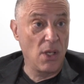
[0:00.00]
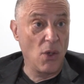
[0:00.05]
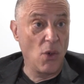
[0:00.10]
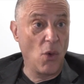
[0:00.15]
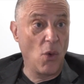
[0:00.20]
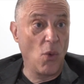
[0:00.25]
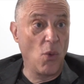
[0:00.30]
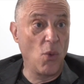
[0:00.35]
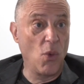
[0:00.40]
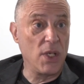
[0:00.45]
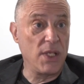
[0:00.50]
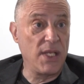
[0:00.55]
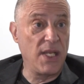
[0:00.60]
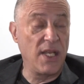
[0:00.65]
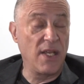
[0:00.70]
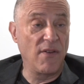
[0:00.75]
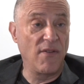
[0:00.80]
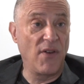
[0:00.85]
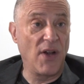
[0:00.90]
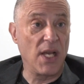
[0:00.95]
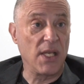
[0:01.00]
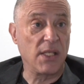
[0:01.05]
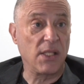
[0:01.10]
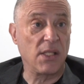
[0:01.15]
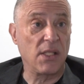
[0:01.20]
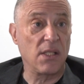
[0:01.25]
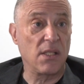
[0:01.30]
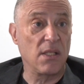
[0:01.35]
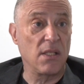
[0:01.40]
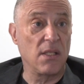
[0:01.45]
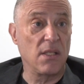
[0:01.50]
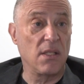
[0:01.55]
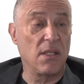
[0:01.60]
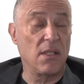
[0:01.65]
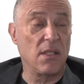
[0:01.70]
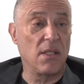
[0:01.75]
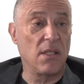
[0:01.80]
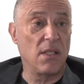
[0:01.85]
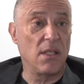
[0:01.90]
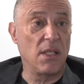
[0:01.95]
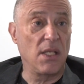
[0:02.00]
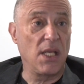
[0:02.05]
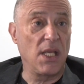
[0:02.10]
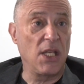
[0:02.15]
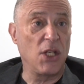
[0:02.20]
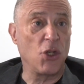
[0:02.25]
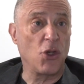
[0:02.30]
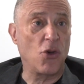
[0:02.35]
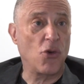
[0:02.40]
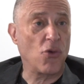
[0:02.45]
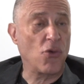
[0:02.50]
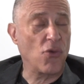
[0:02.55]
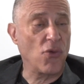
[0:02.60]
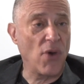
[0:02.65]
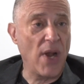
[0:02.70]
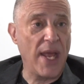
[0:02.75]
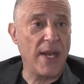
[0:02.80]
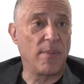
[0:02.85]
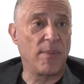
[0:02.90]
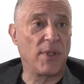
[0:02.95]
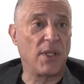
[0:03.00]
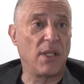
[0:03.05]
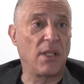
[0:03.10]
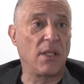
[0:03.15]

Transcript: would give us incredible